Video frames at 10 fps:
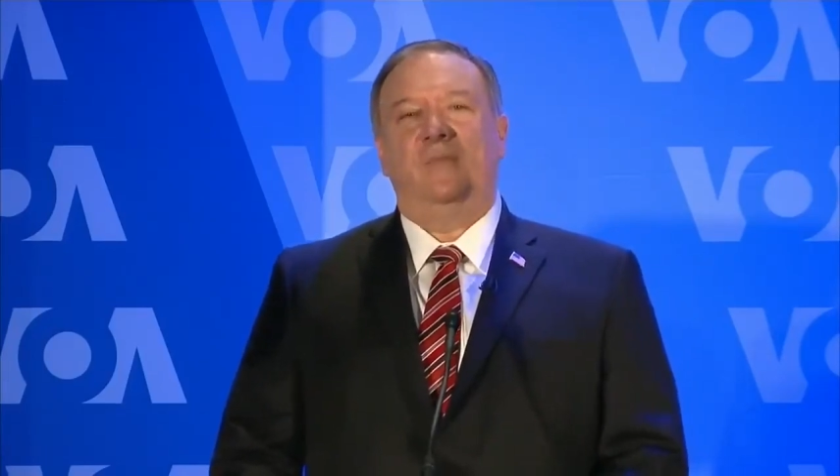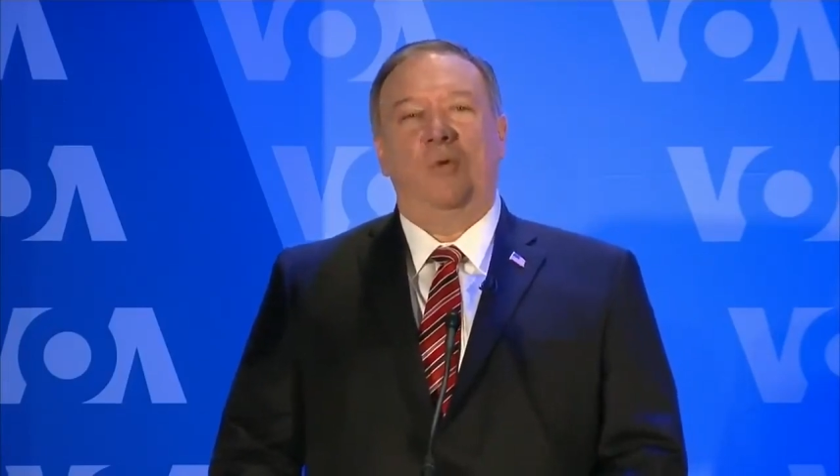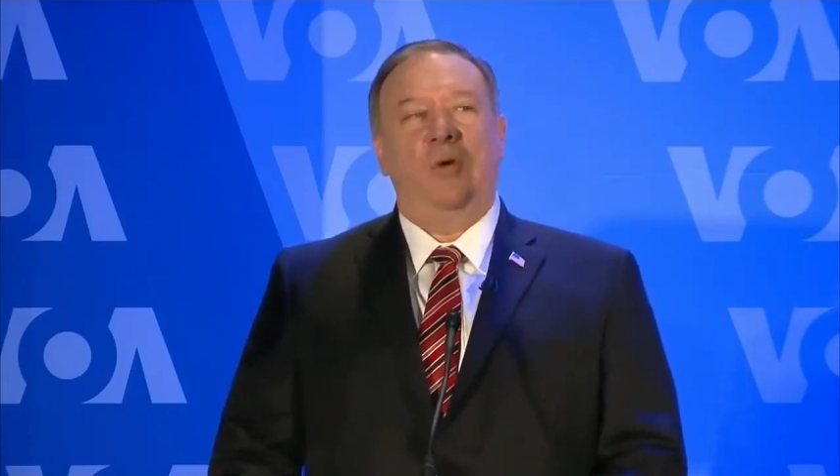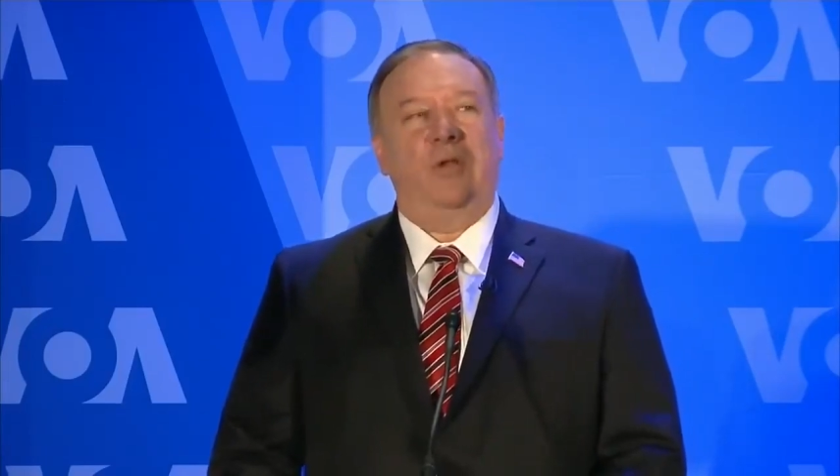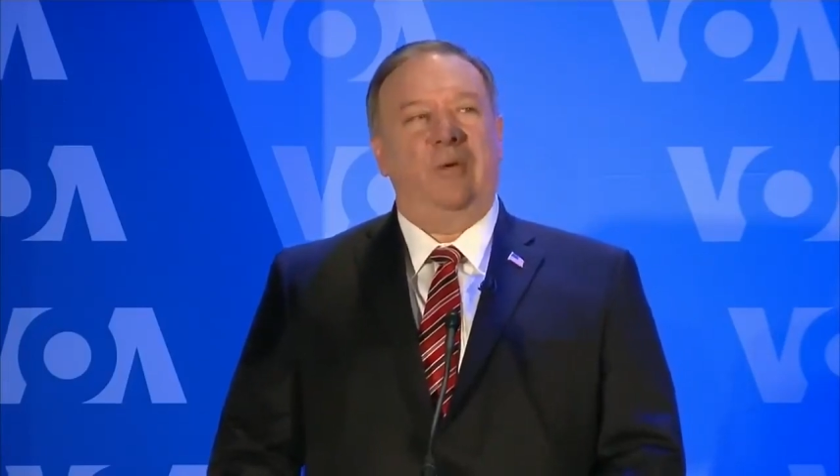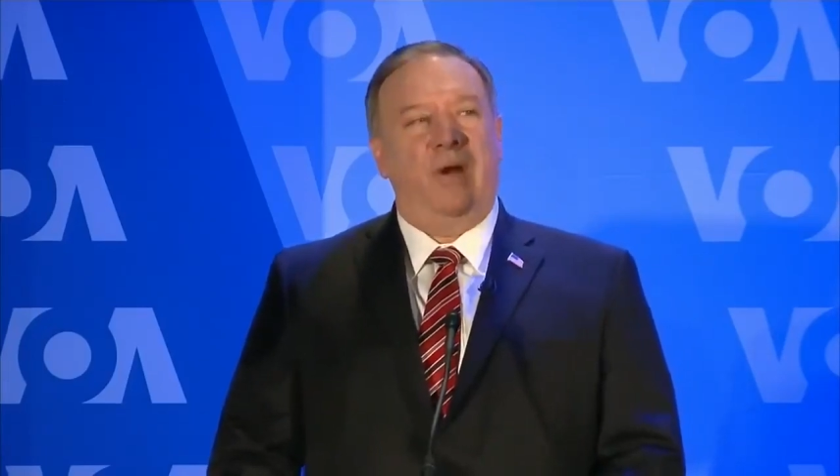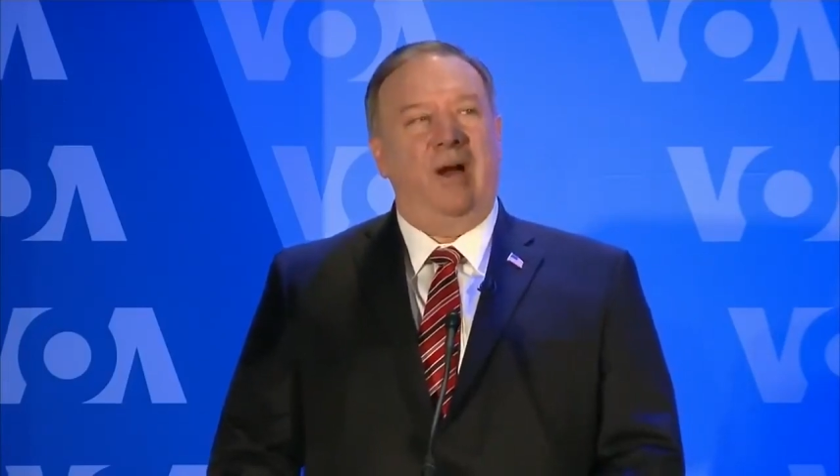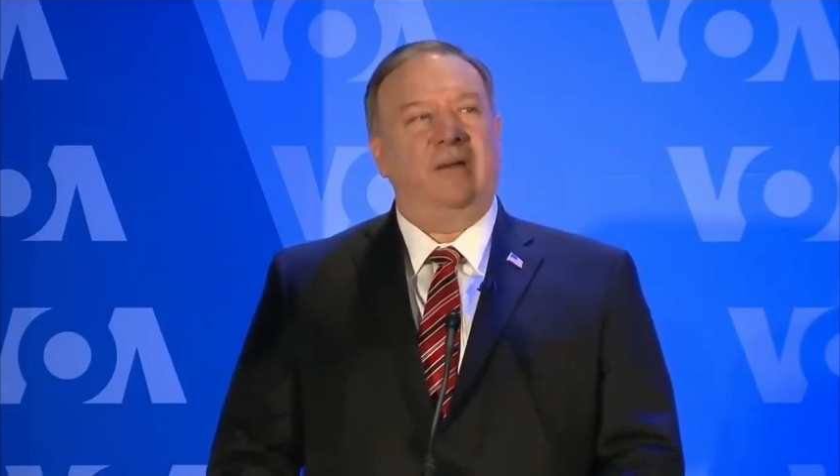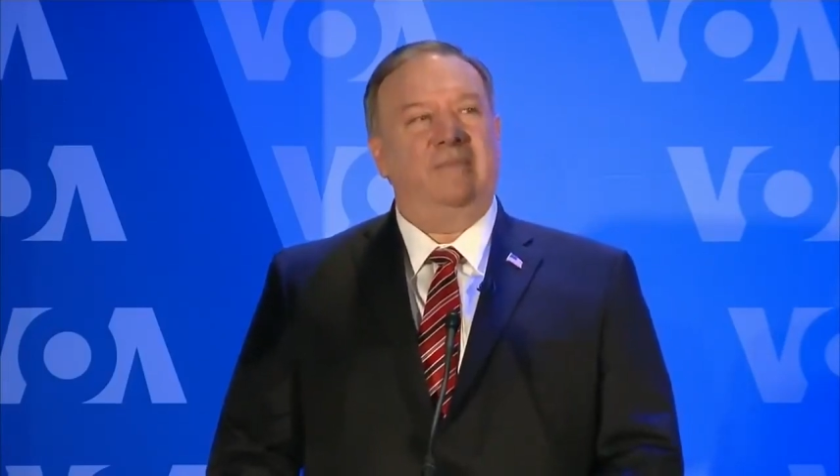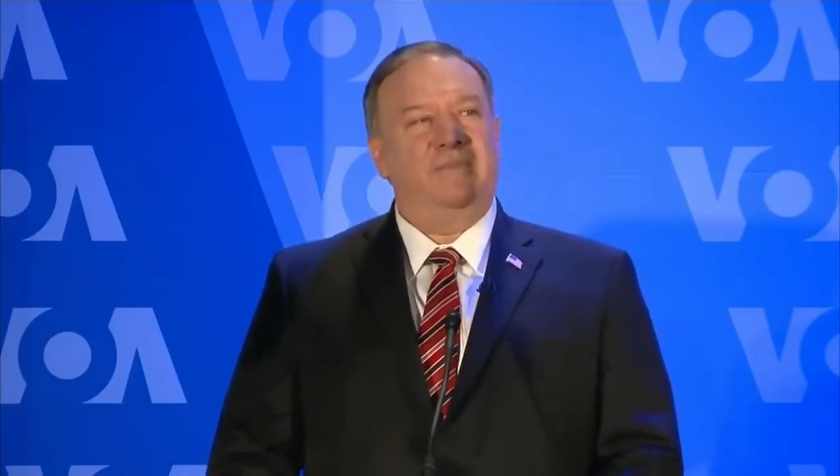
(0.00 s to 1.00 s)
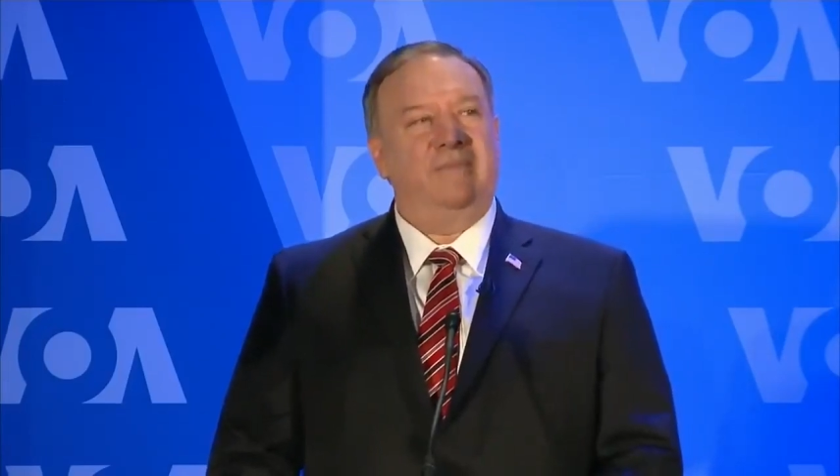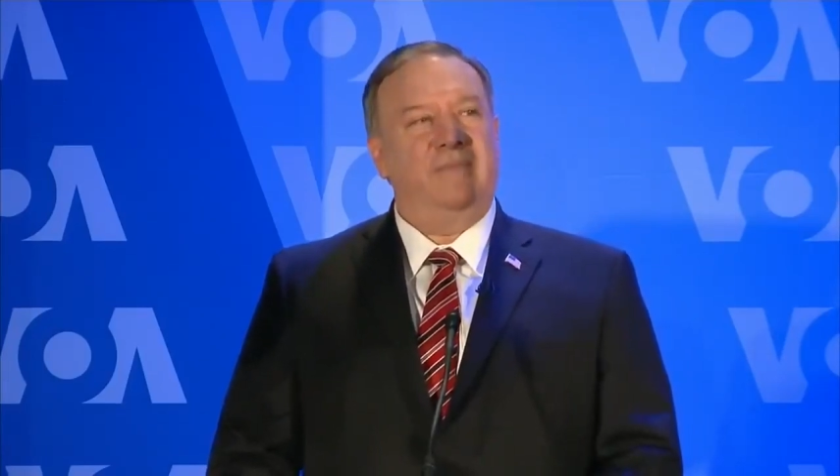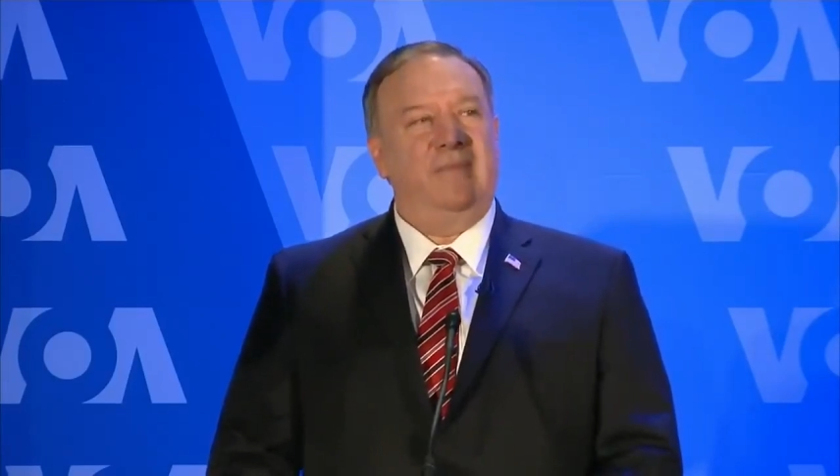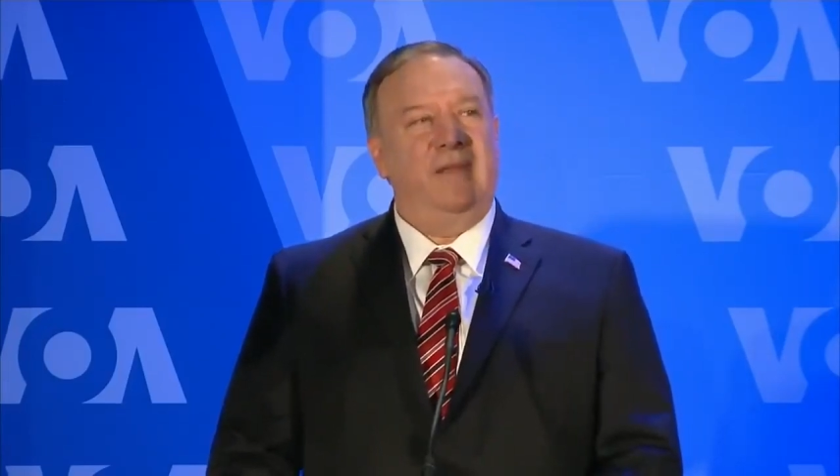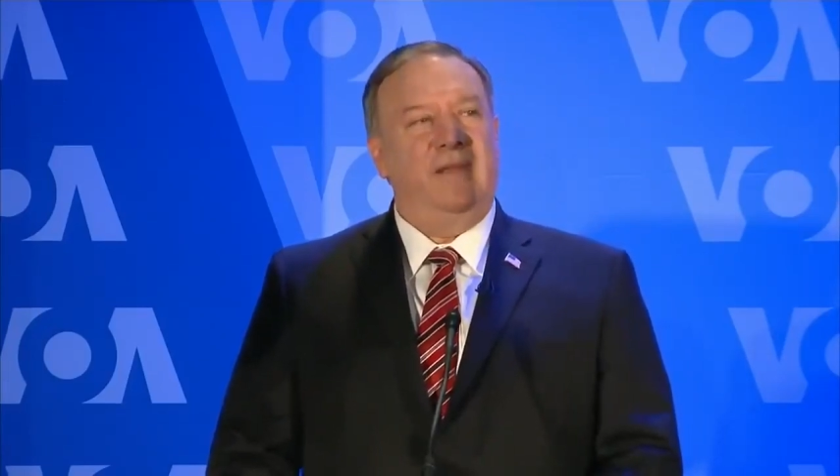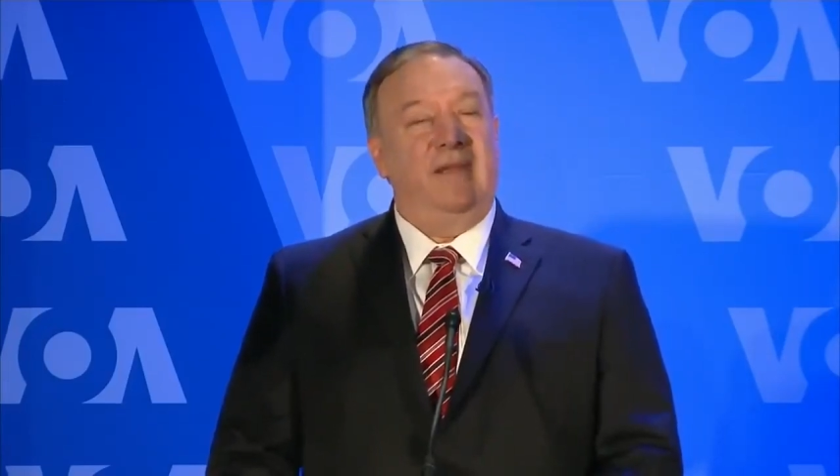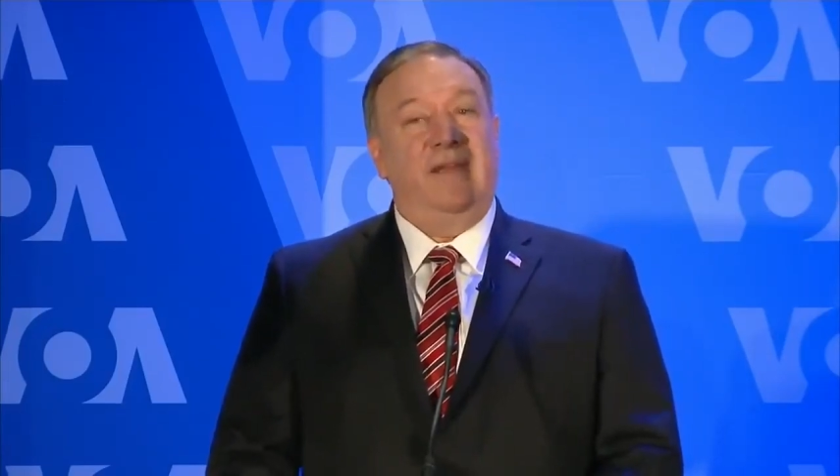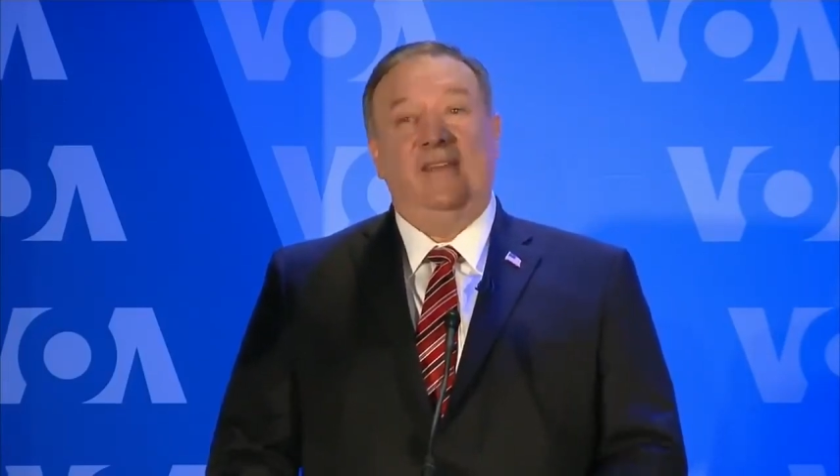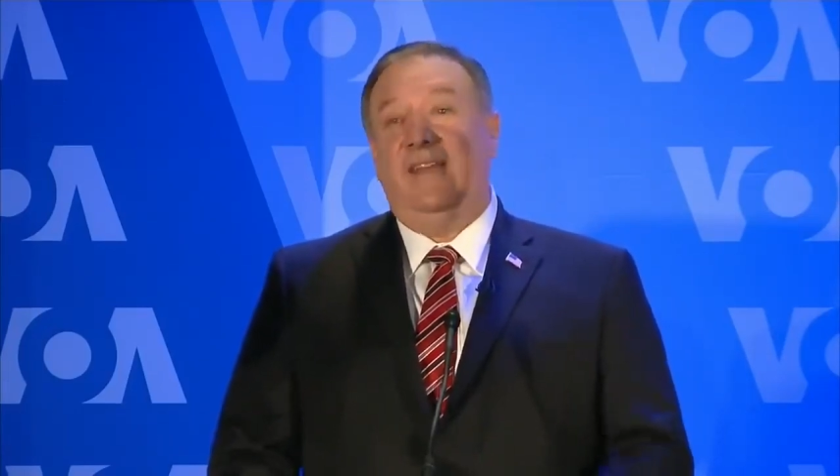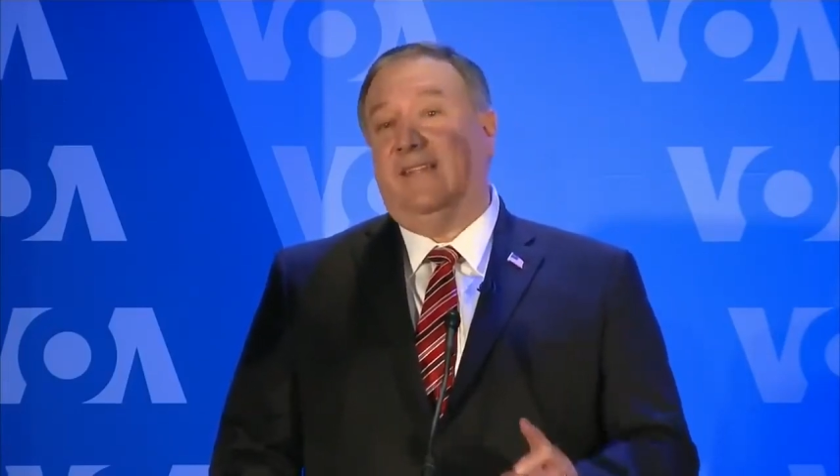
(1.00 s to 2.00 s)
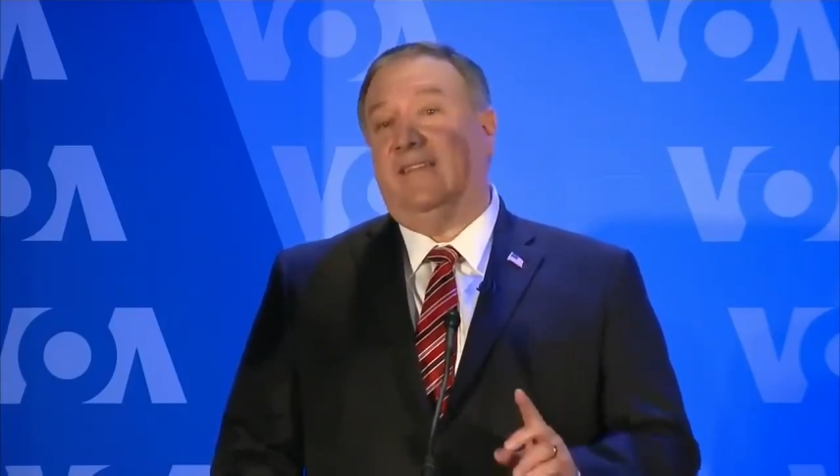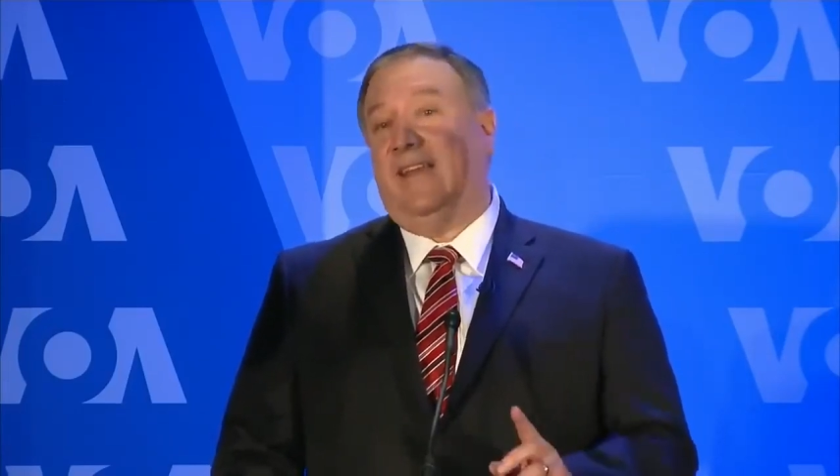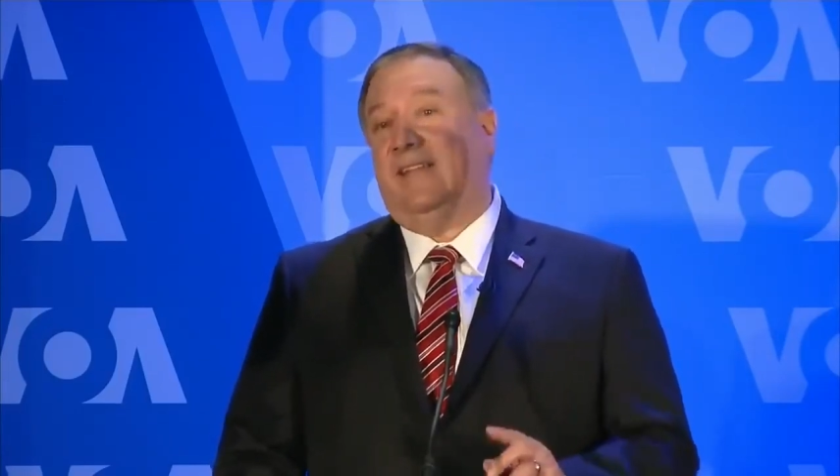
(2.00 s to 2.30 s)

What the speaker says: It's morally wrong. Indeed,